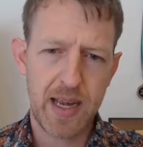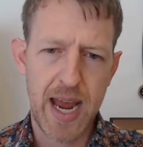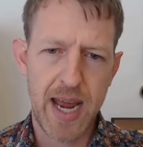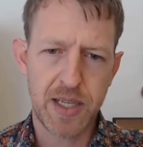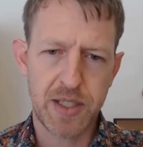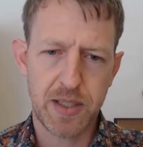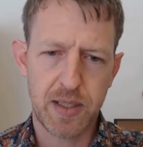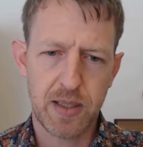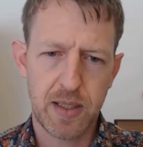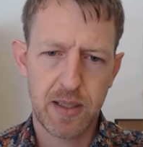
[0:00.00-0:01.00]
And
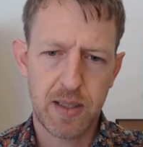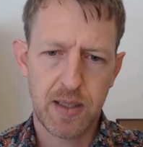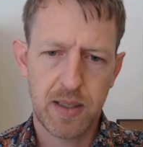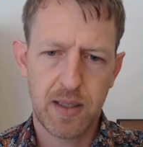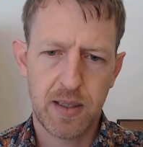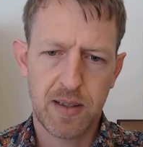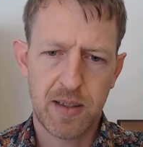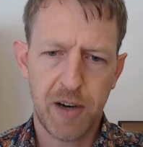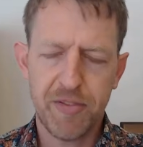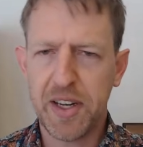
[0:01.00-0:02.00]

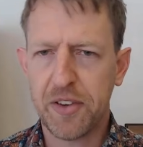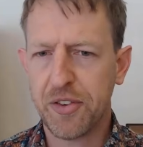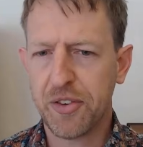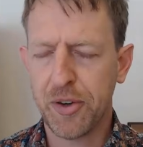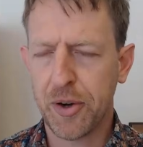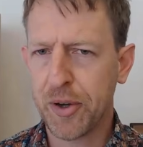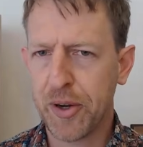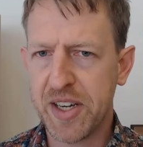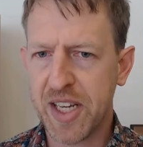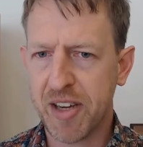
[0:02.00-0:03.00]
often it's not a good
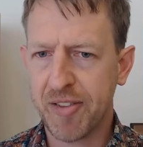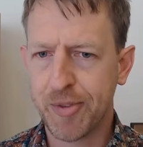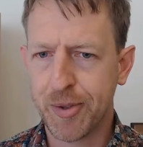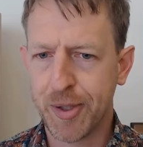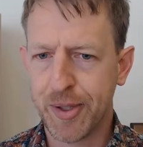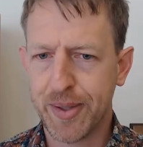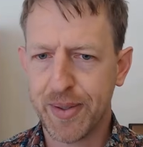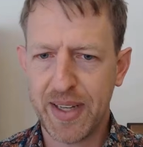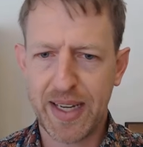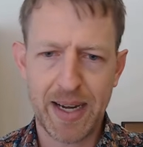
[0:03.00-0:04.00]
idea for
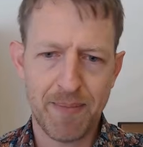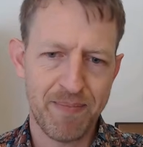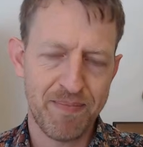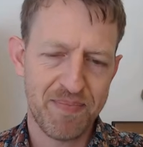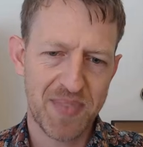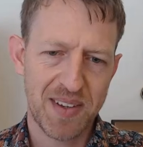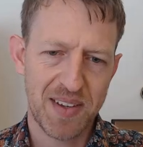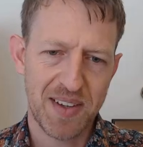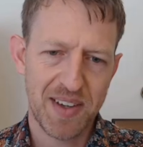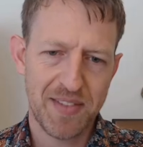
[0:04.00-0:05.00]

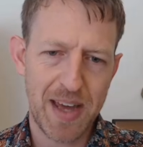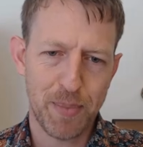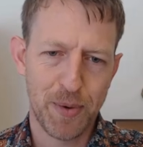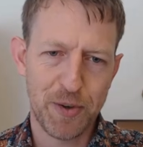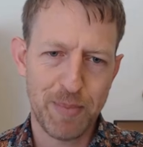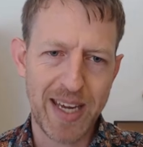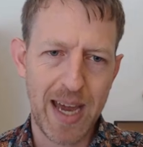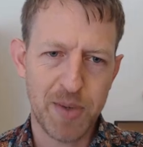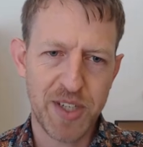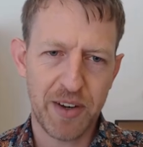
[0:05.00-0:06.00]
that pawn to be
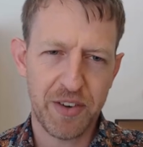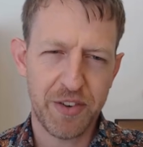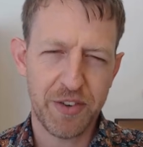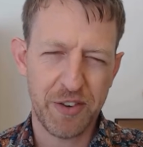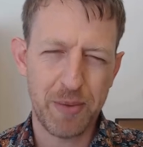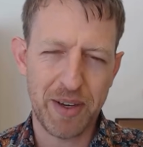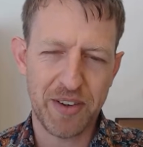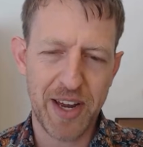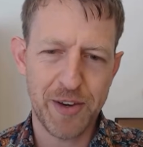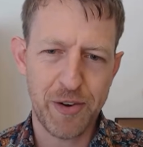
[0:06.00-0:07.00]
captured. It's just a bit
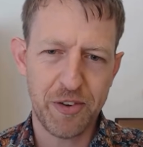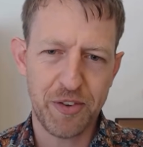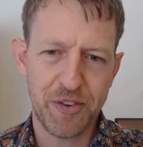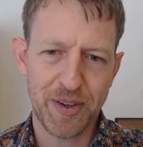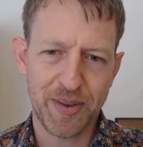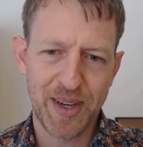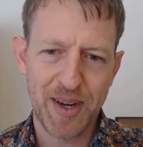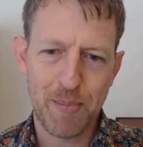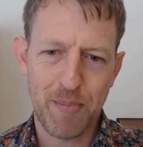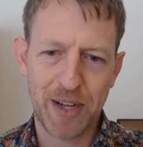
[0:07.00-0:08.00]
dangerous to
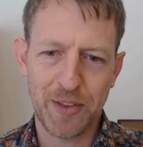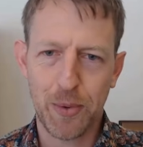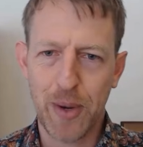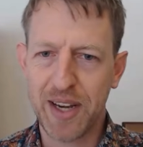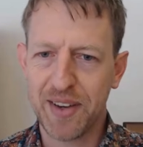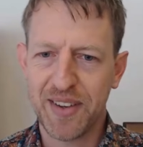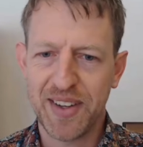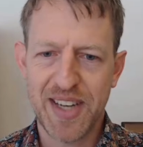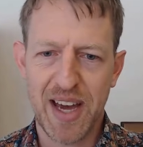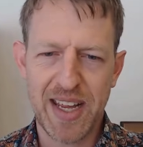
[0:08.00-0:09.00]
bring the queen
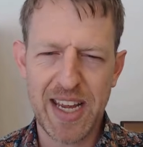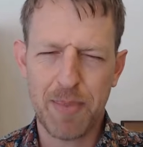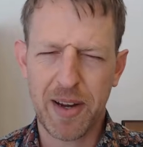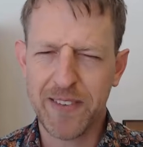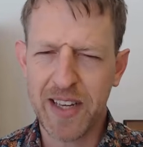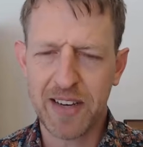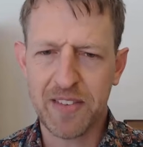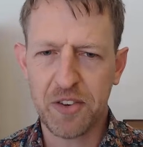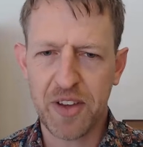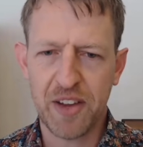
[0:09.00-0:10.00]
down here, but I think in
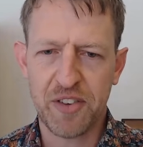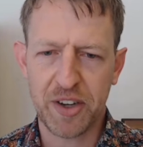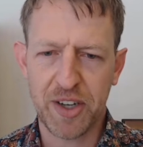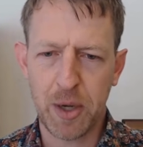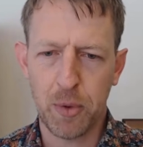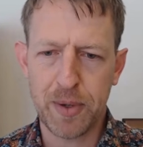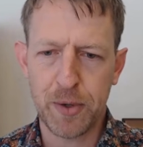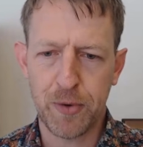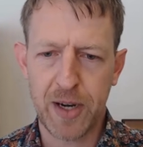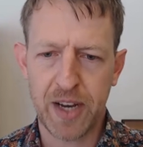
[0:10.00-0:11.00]
this case actually it would be all
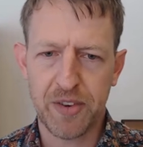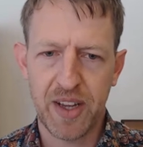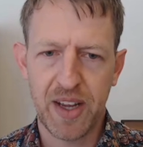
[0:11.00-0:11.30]
right.